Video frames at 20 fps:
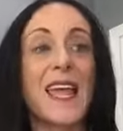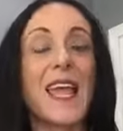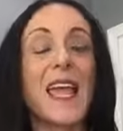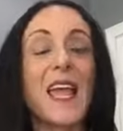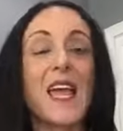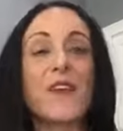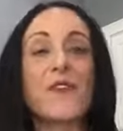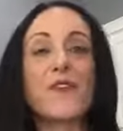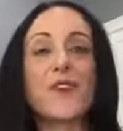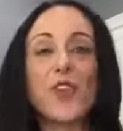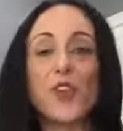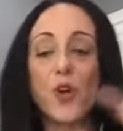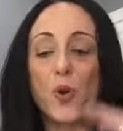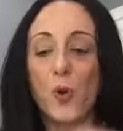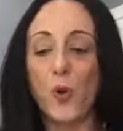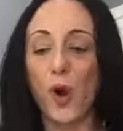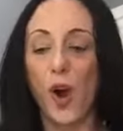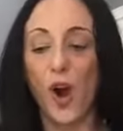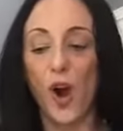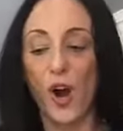If
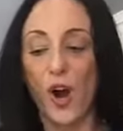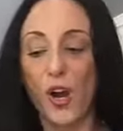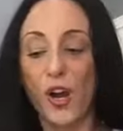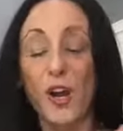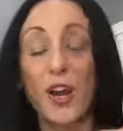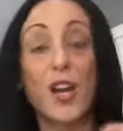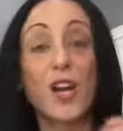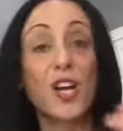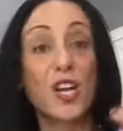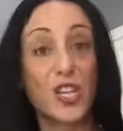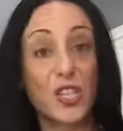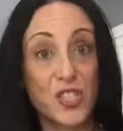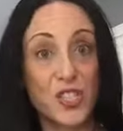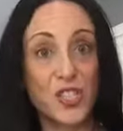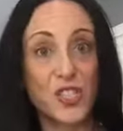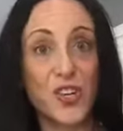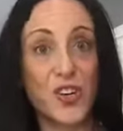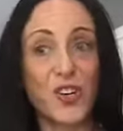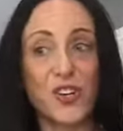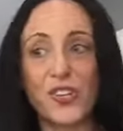you are
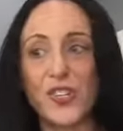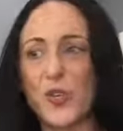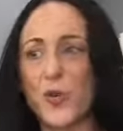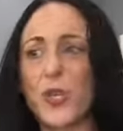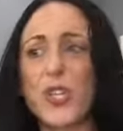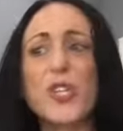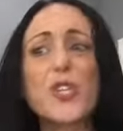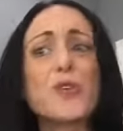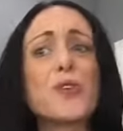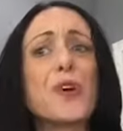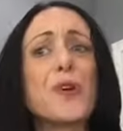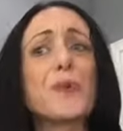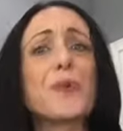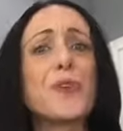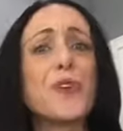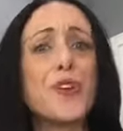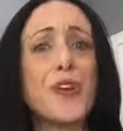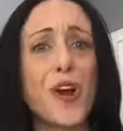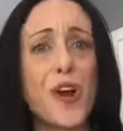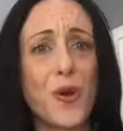concerned or you
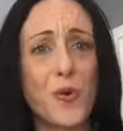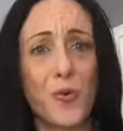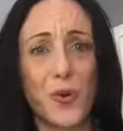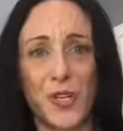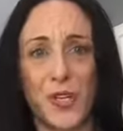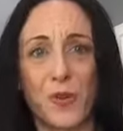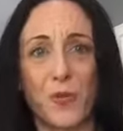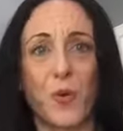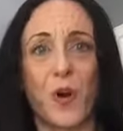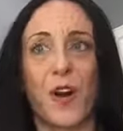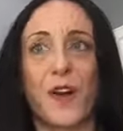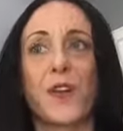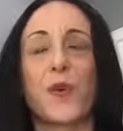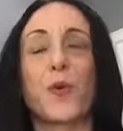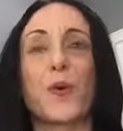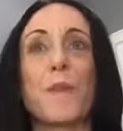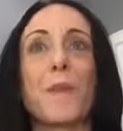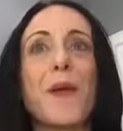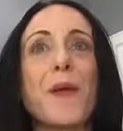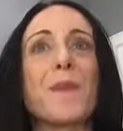don't know what you want,
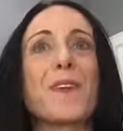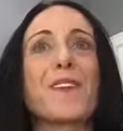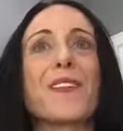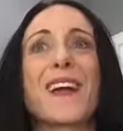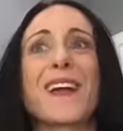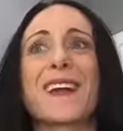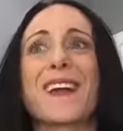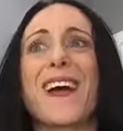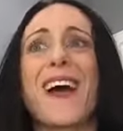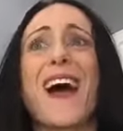or maybe you're like,